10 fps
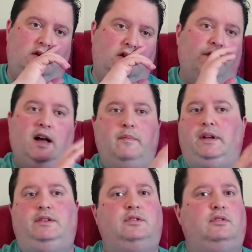And that
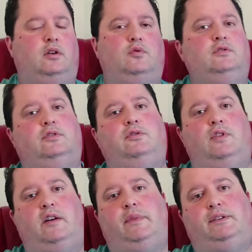makes, I wouldn't have thought
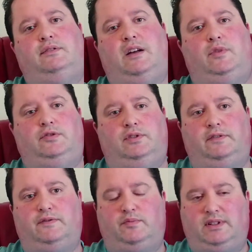that makes that much of a
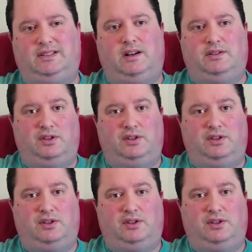difference, but it does.